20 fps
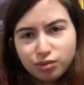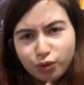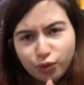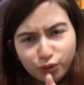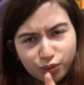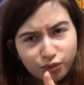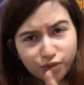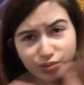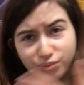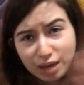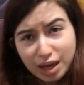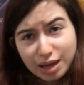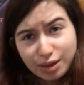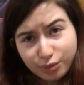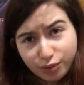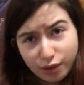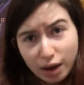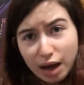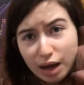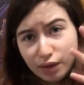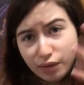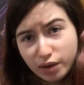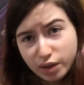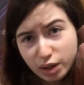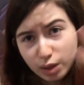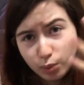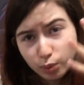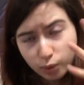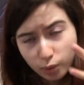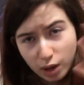5.
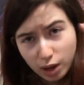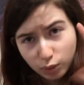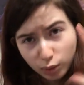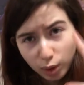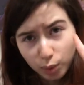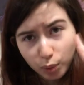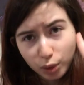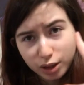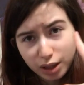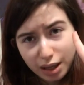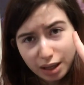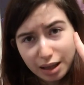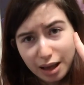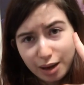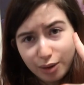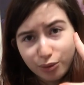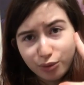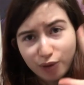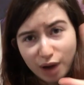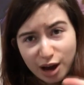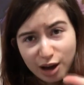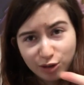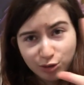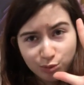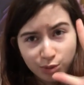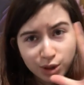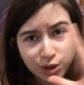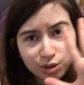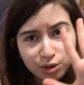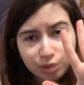At one point I had like 5
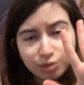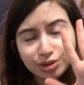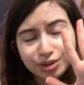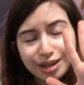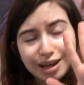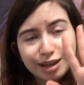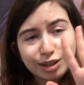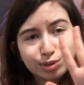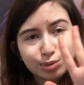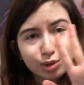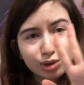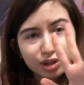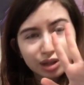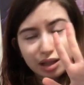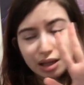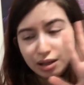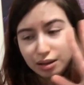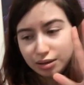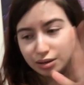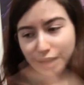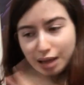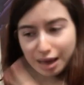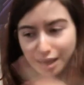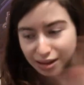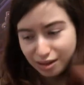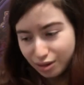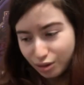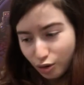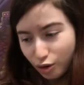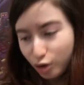mid-tone sketchbooks and then
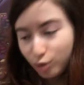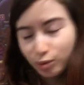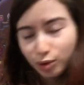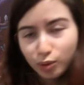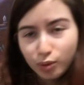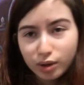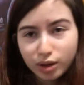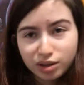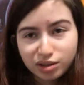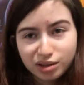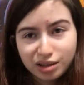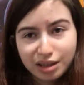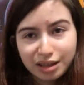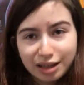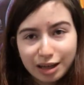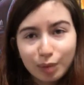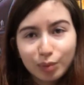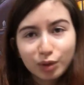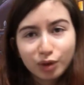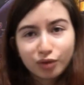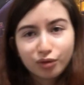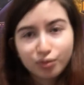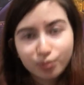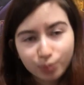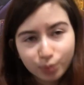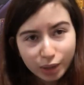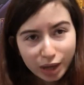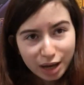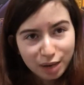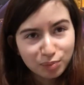10 normal ones and a couple
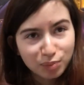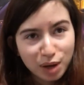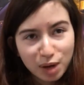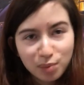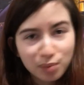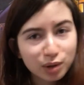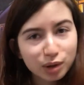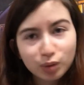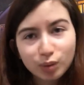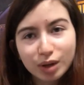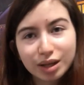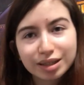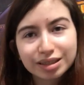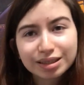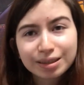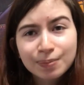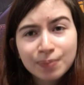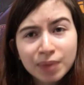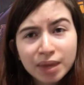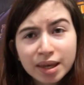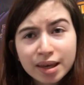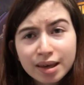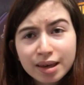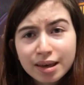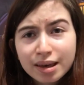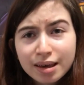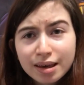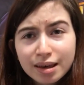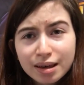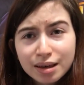of black papered ones.
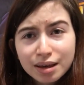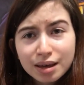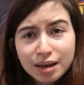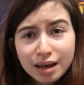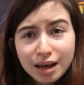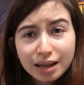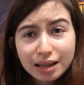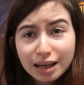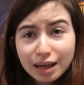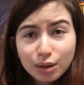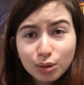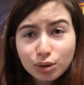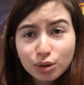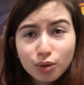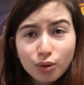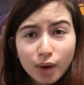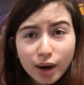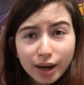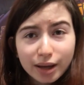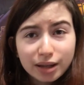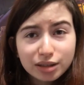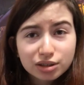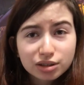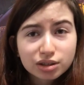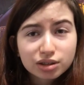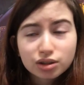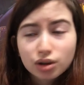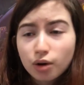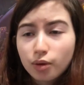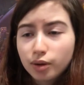And I don't know why, I
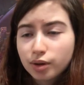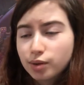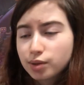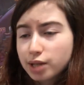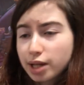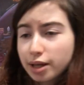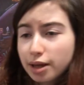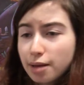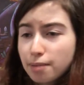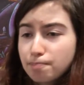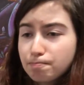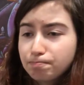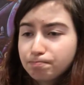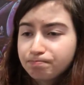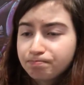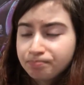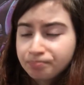just saw one and I was like, yep.